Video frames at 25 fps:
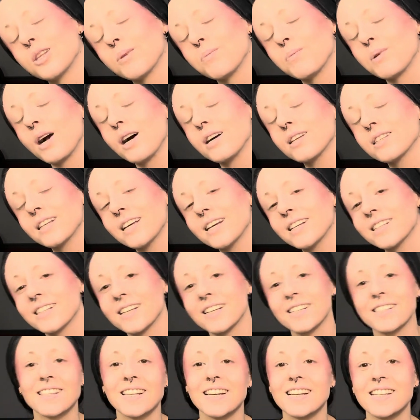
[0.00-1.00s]
the process,
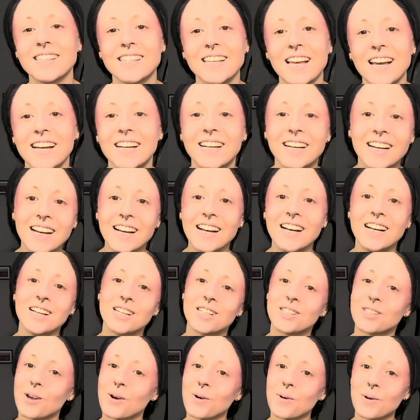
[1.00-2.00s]
as they say.
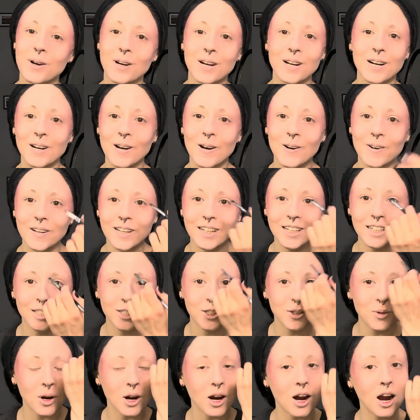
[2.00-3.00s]
So we're gonna go in and
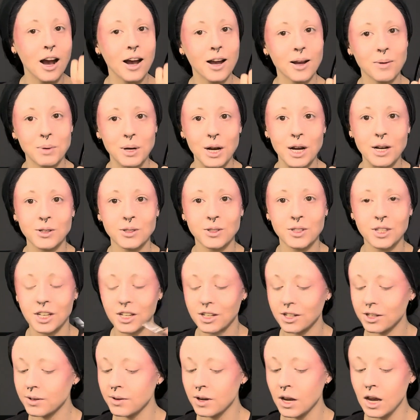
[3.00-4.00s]
do our eyebrows
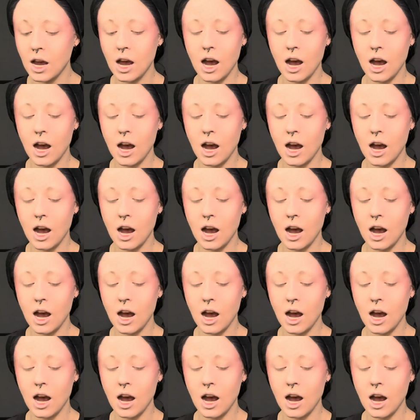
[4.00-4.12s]
here.